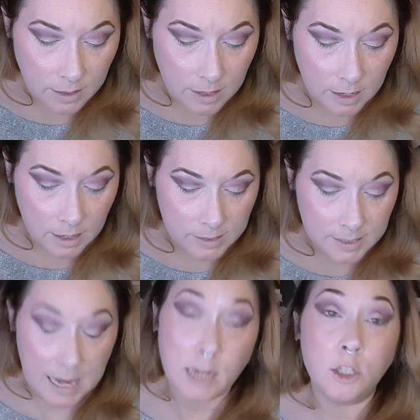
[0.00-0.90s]
the
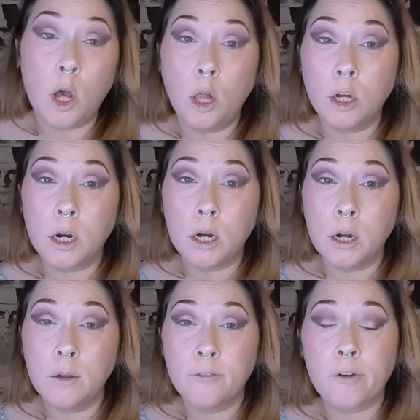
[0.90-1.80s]
Sand Dollar
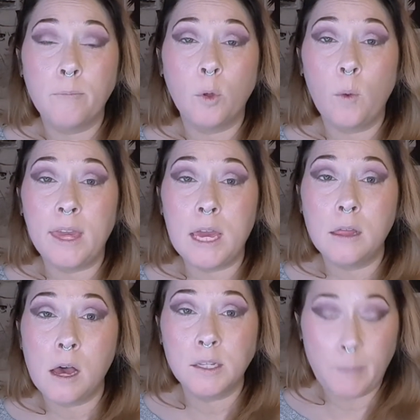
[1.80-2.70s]
from the Winky
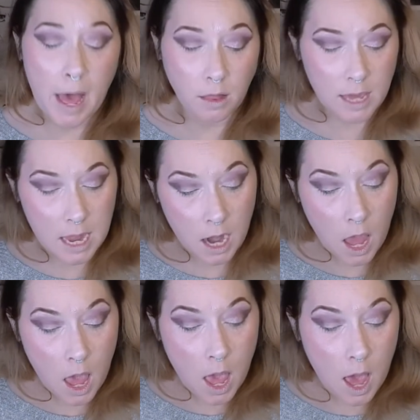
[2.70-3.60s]
Lux palette.
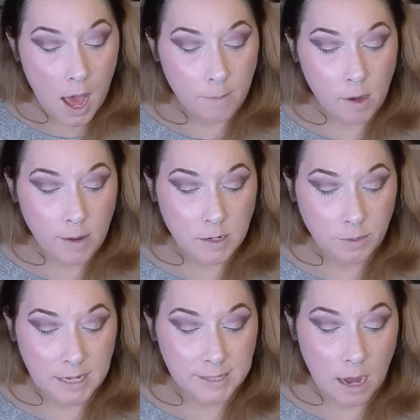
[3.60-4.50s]
I'm going to
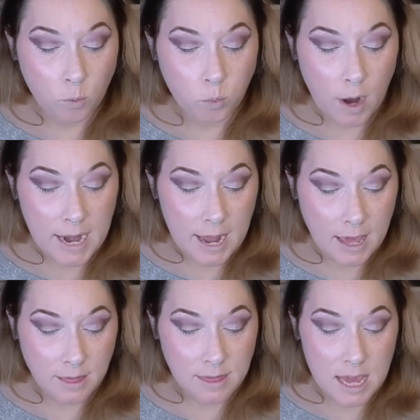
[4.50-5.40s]
place that right
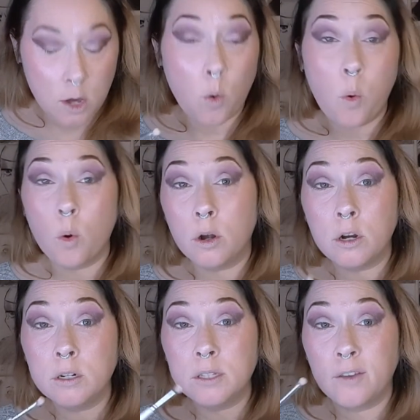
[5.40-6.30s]
in the
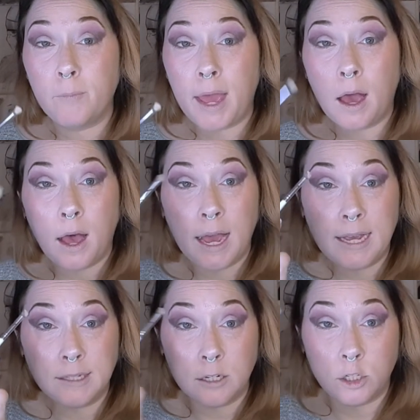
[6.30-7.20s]
corners of my
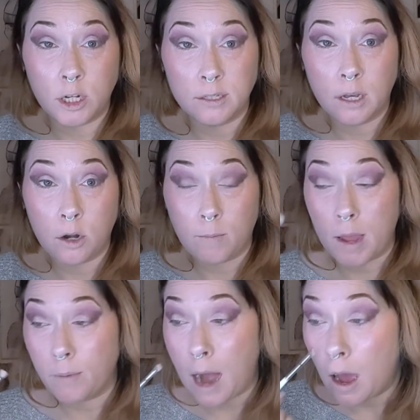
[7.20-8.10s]
eyes and just under my
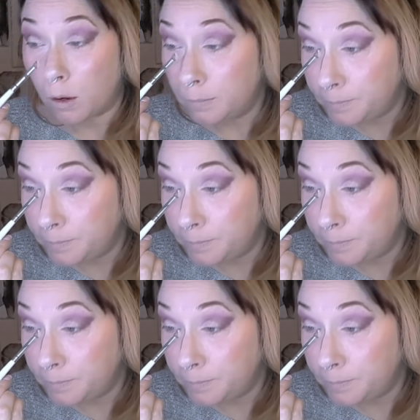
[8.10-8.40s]
brow.